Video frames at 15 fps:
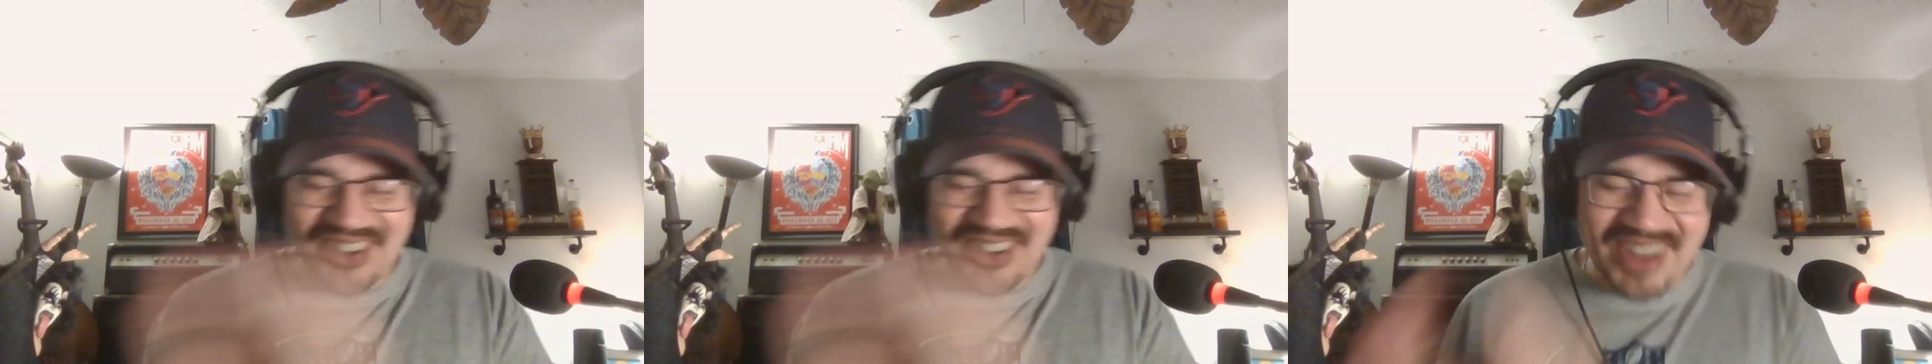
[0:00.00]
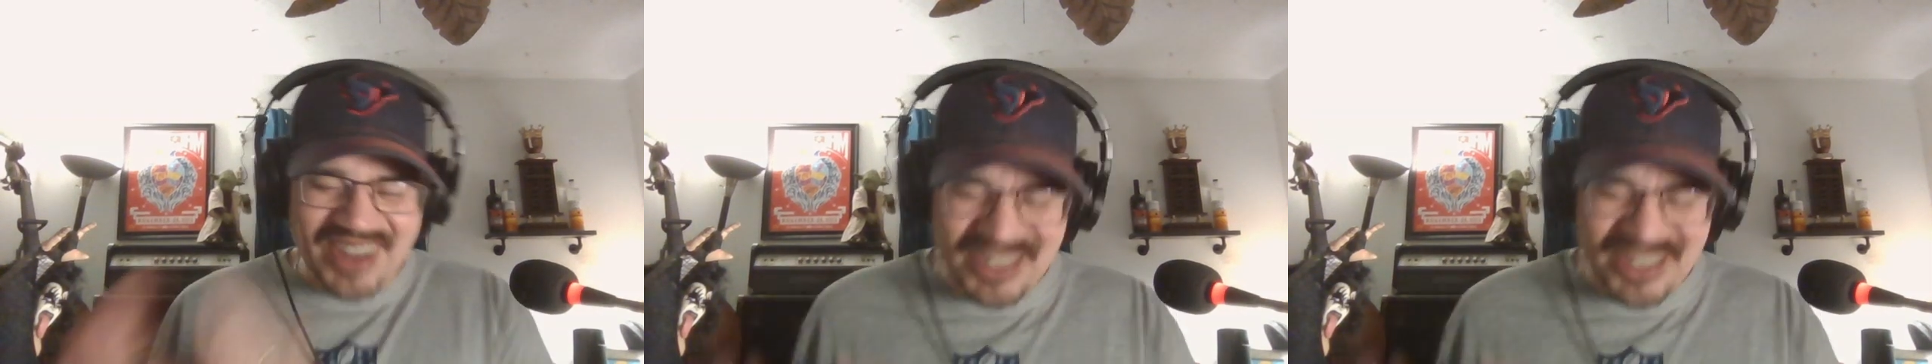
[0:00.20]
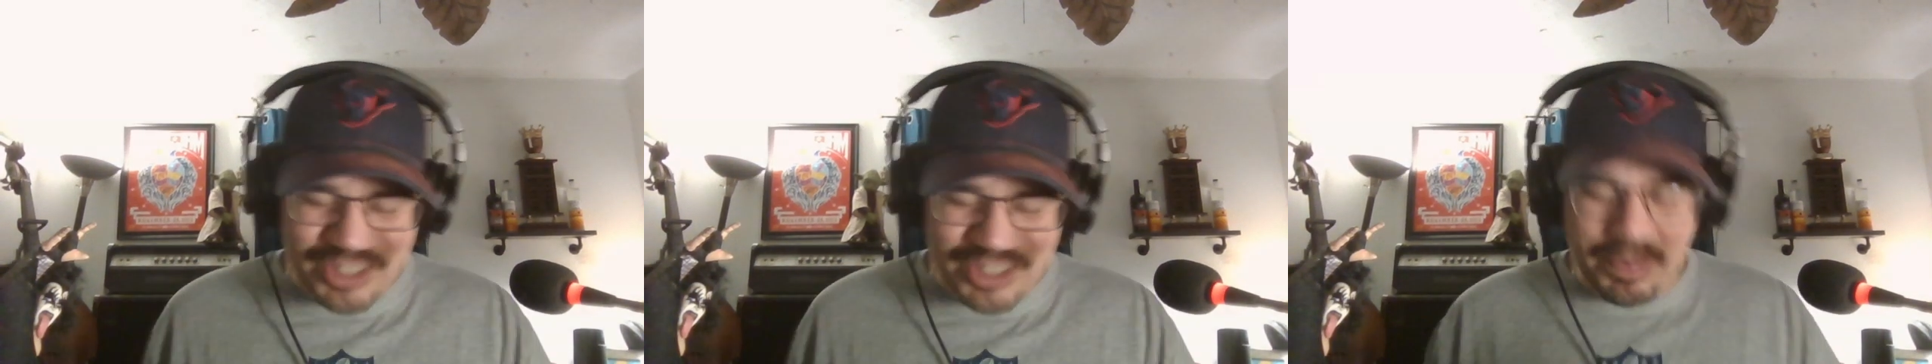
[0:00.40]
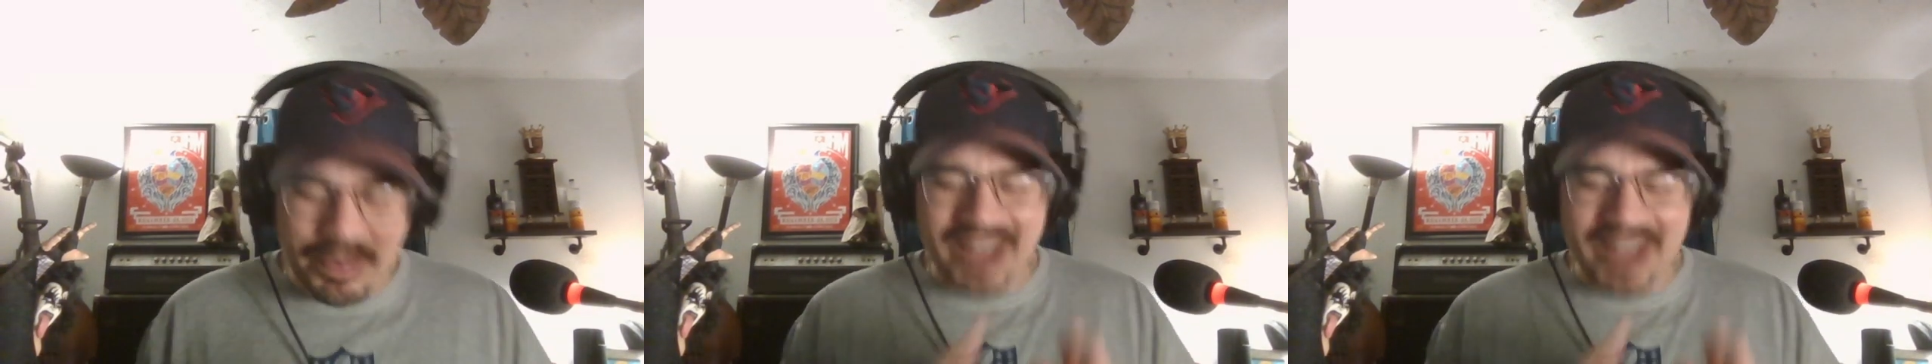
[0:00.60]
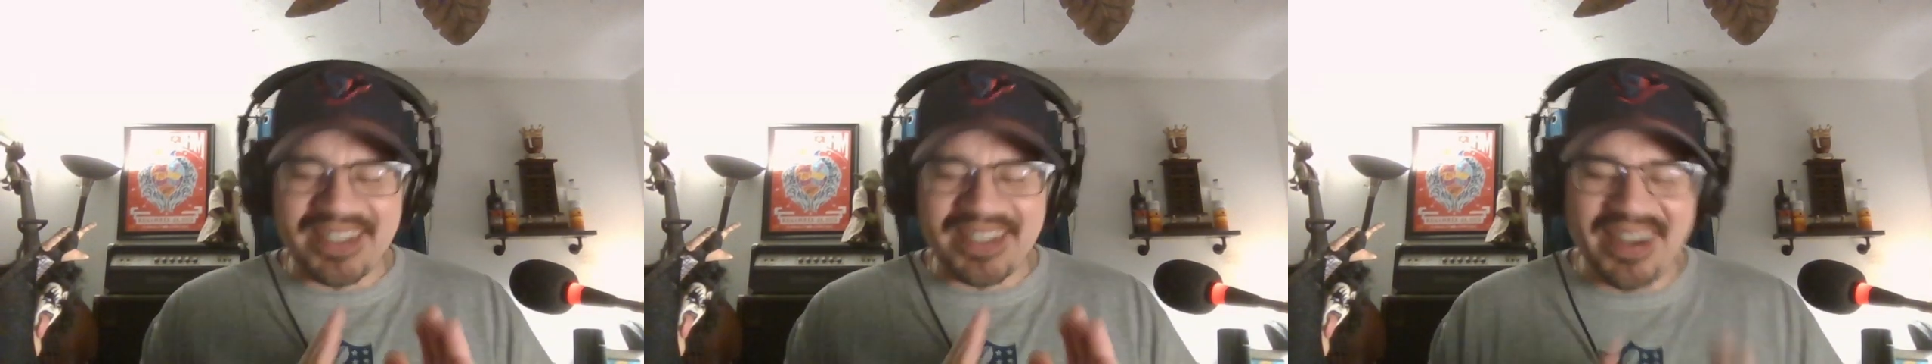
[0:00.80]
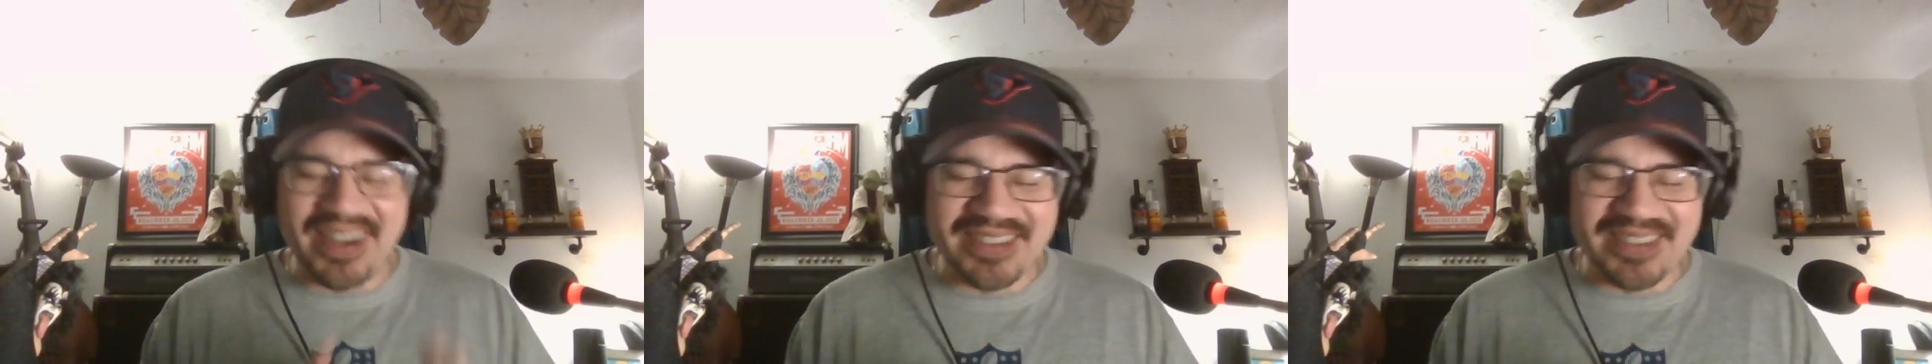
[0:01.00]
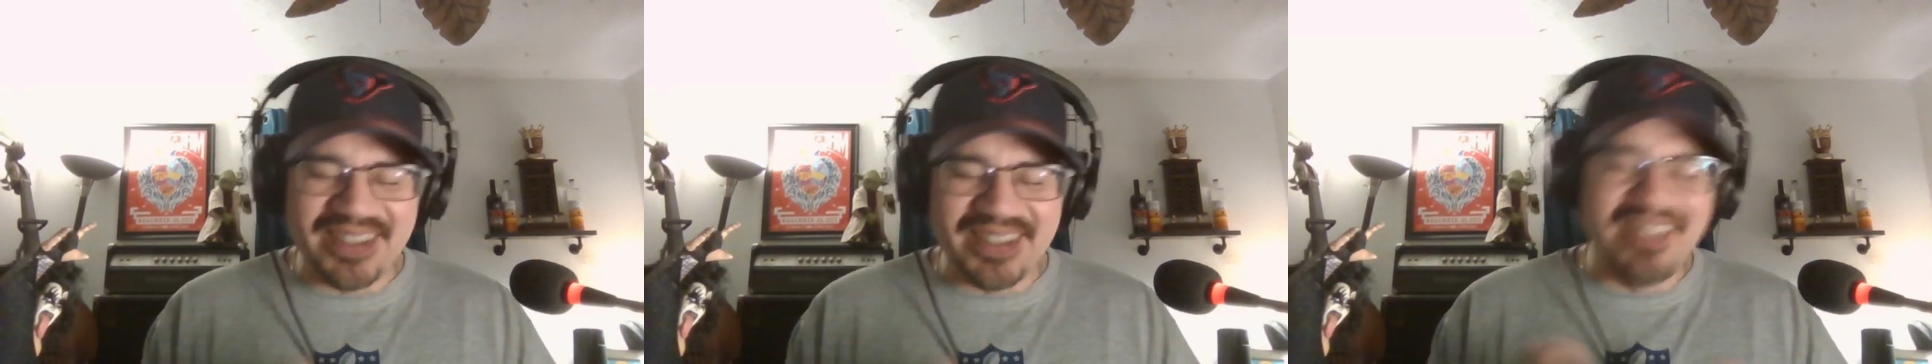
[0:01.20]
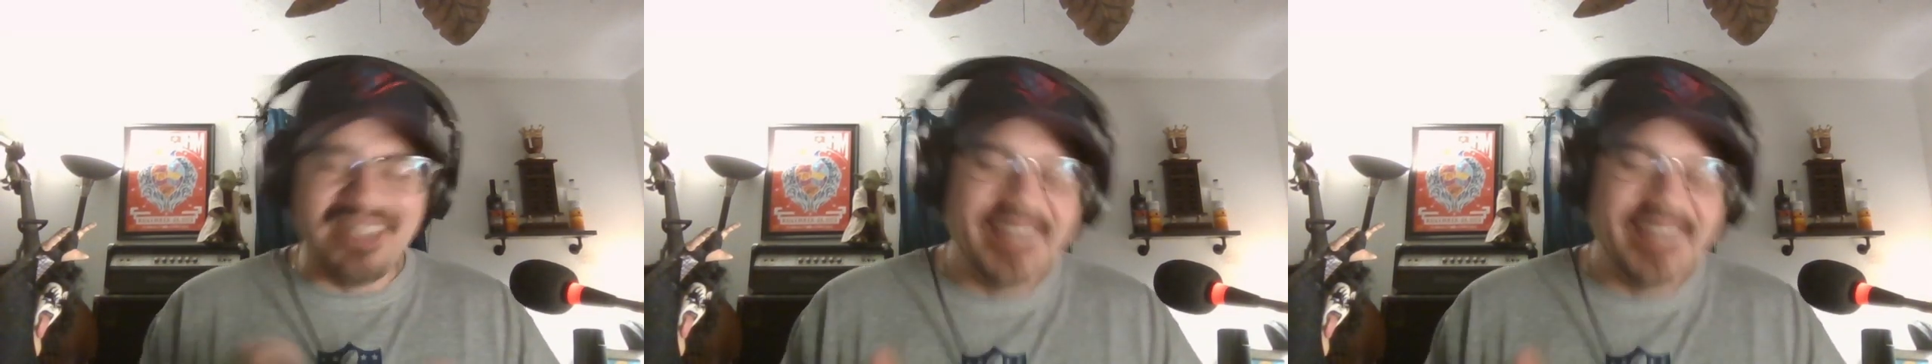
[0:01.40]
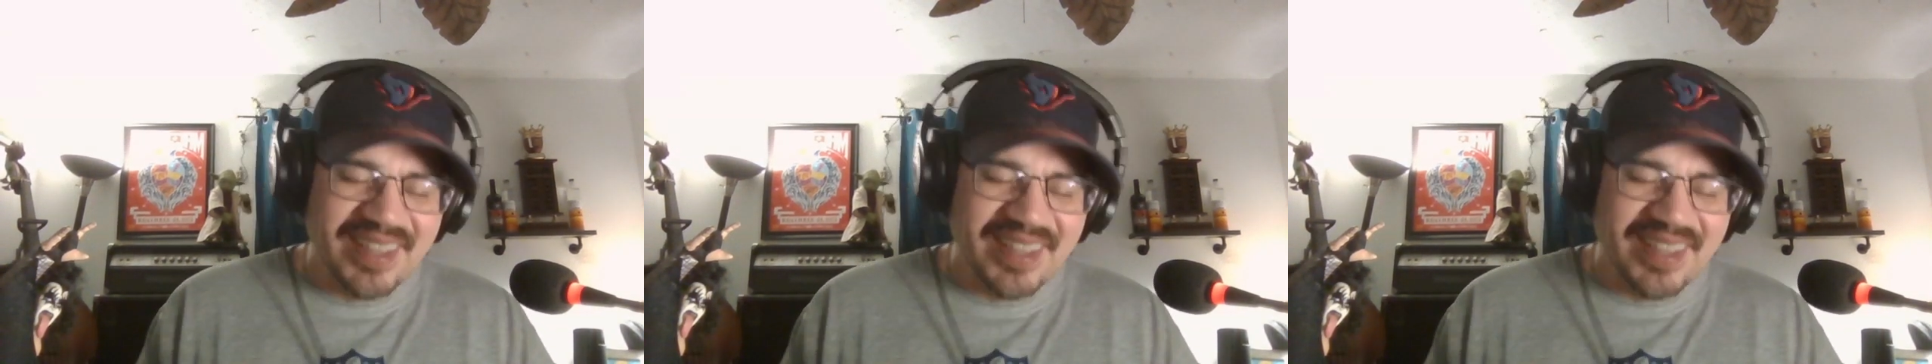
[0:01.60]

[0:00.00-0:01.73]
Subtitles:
around the spot carousel.